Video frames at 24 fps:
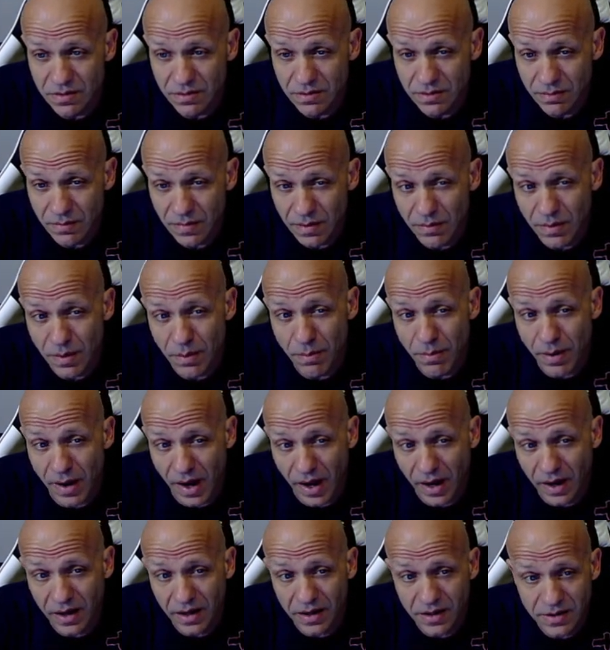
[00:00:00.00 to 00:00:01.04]

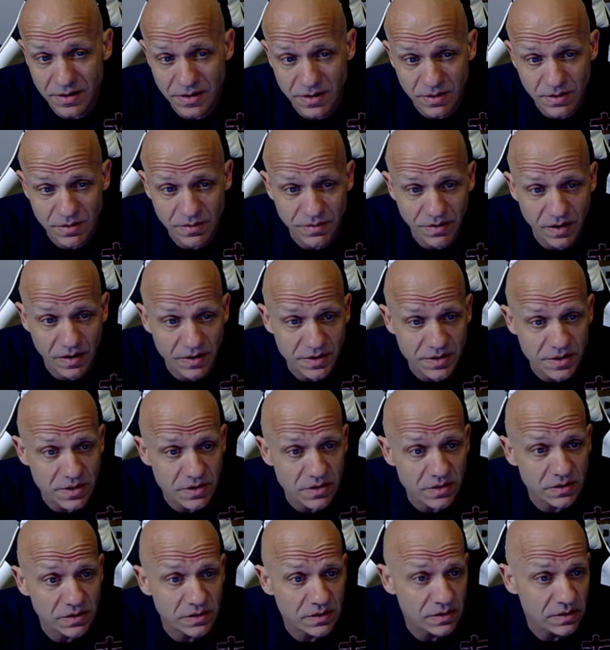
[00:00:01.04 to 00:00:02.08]
back into
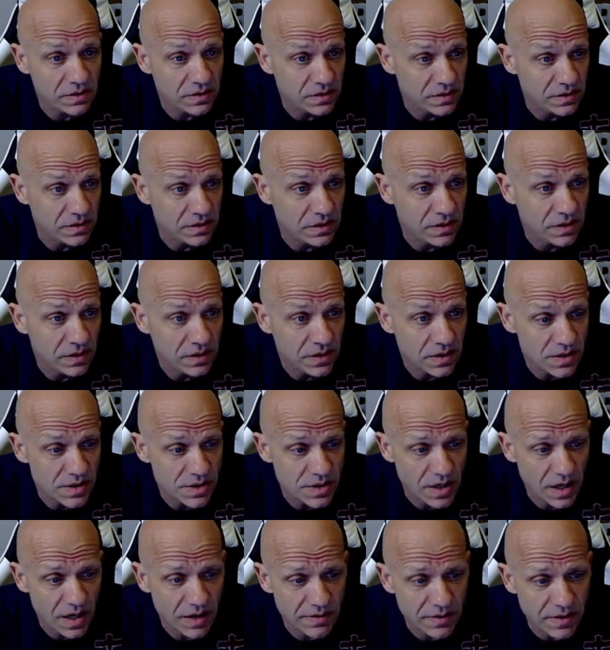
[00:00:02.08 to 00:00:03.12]
functional
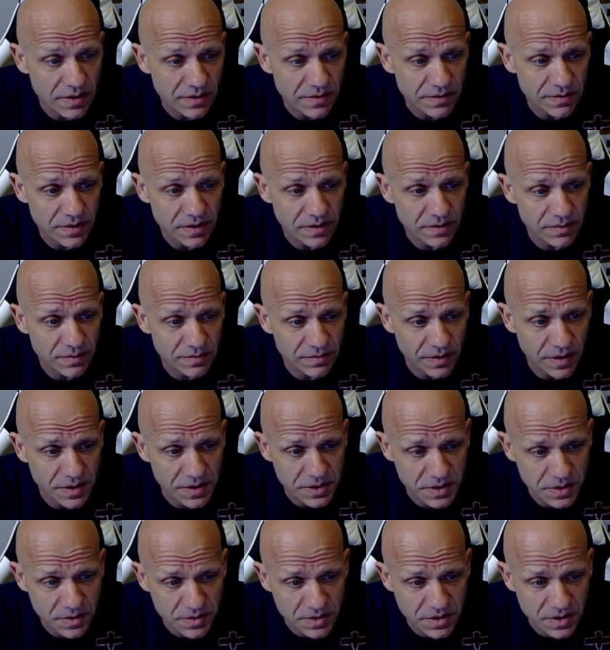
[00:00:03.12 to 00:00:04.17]
Java from
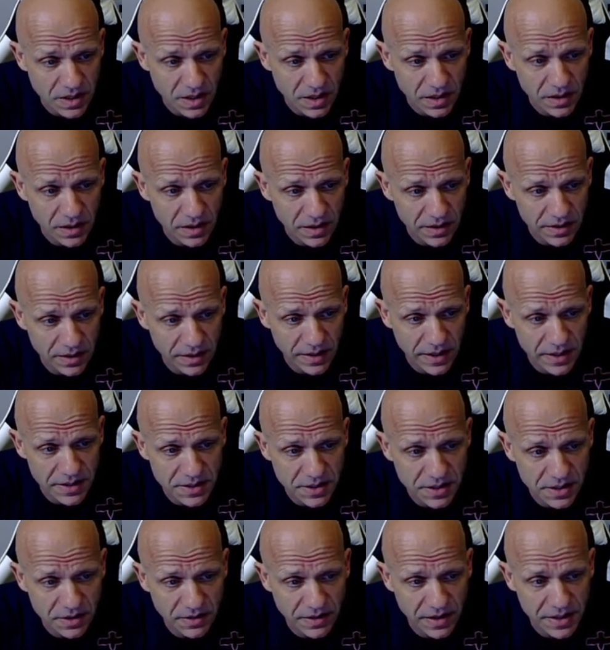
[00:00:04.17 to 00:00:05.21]
functional Scala. I think that's
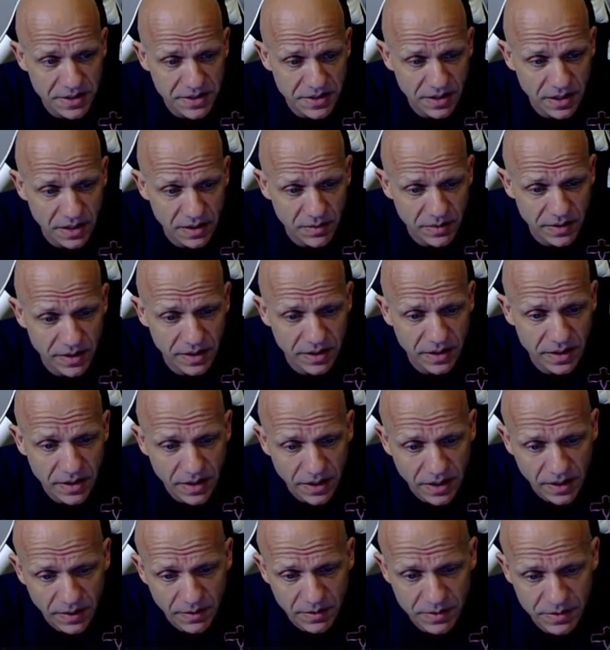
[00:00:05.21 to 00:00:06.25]
the direction I went.
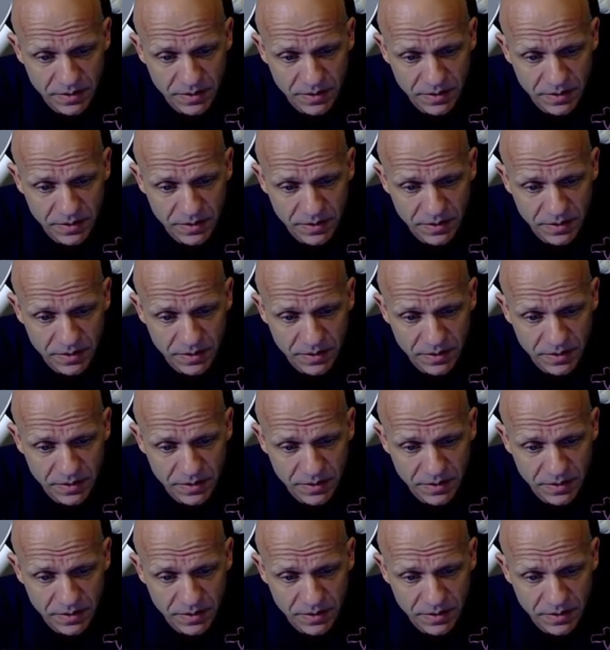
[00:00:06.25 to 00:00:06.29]
It was